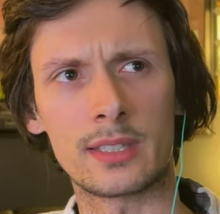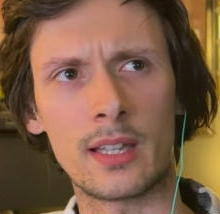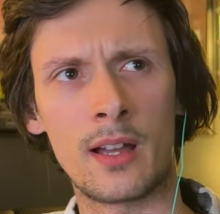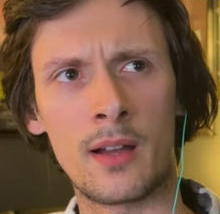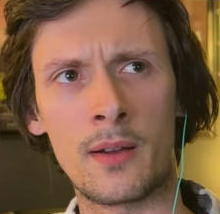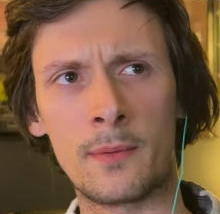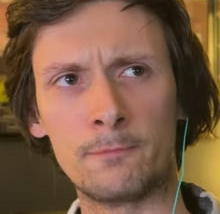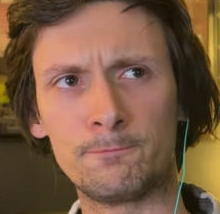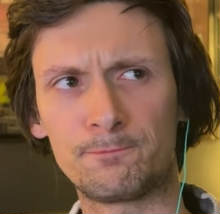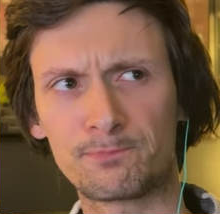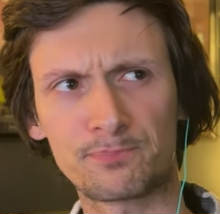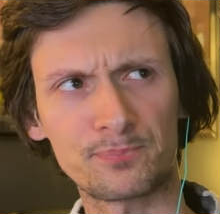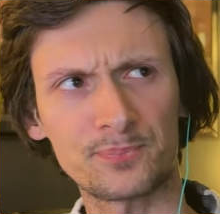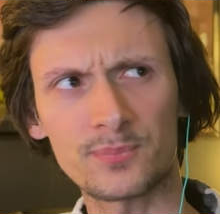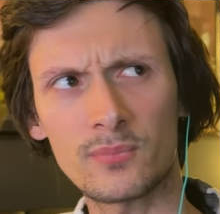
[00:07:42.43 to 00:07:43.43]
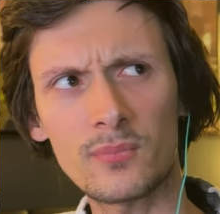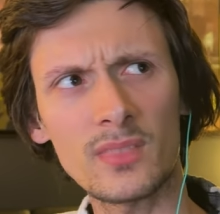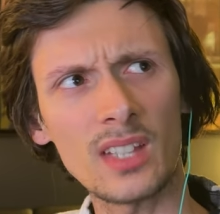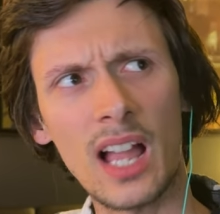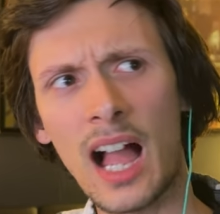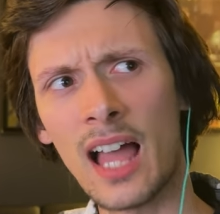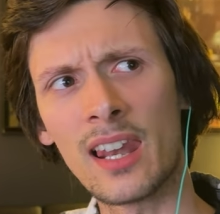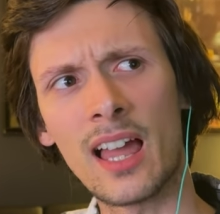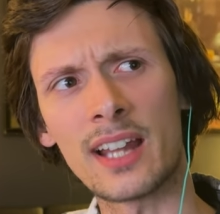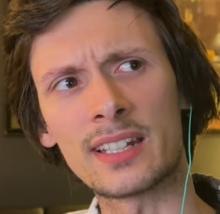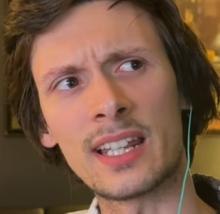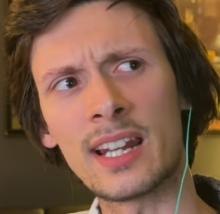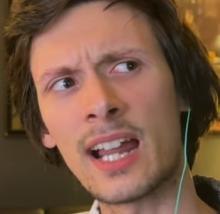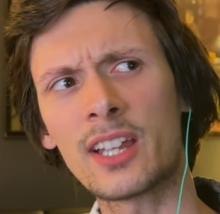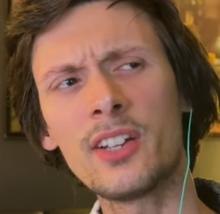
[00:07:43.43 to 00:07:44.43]
I liked it,
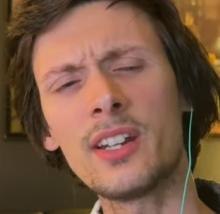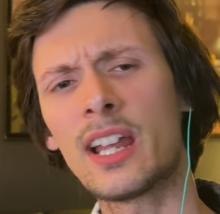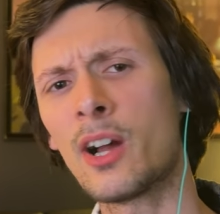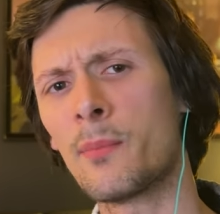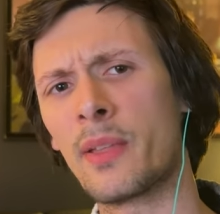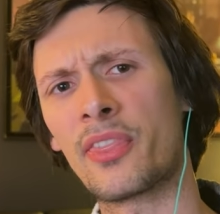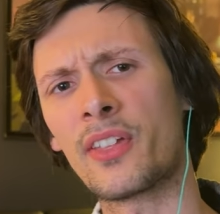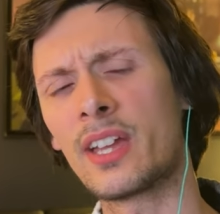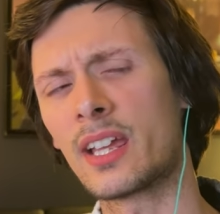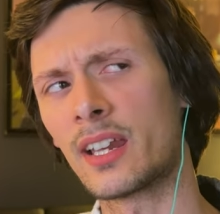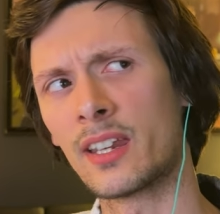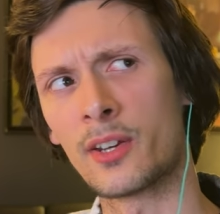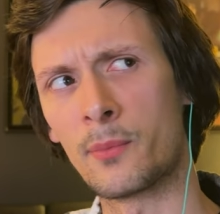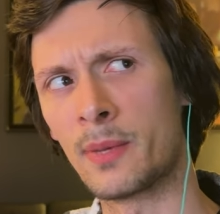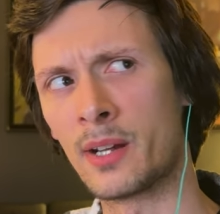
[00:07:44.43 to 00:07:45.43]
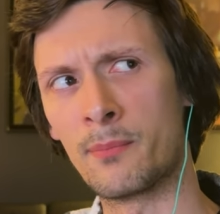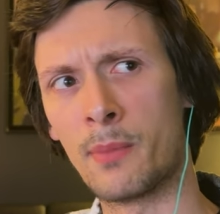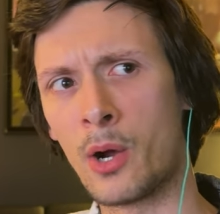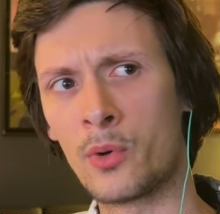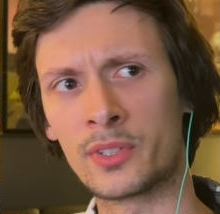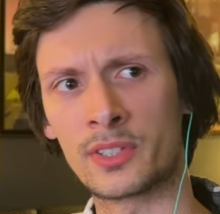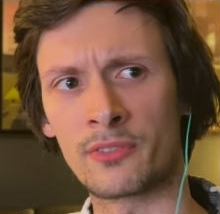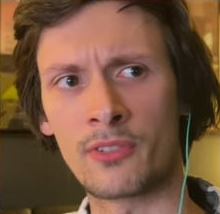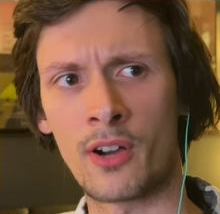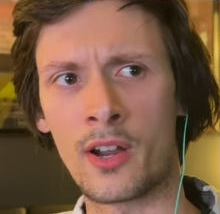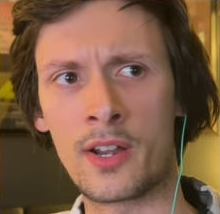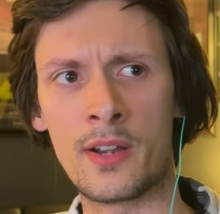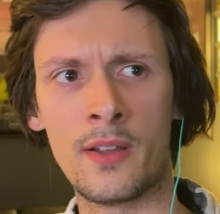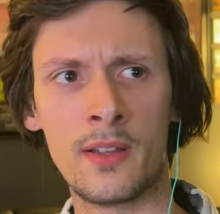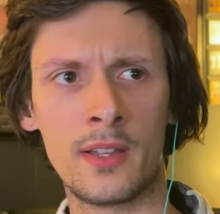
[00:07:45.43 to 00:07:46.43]
and I couldn't help but think a little bit of Beau Is
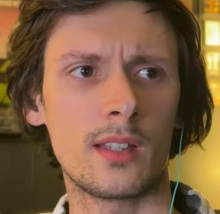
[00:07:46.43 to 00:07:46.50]
Afraid.